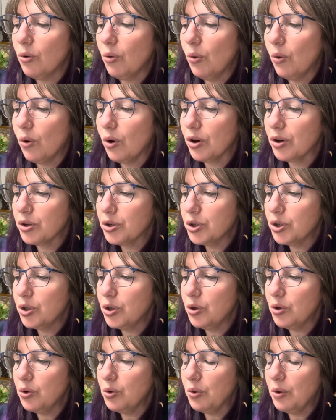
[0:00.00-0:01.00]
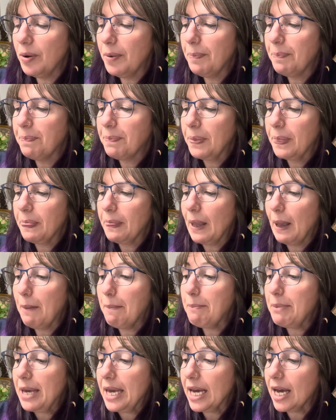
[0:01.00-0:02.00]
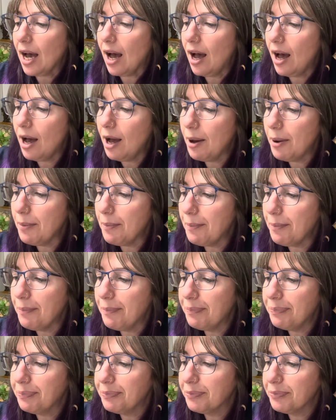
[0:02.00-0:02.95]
or to become.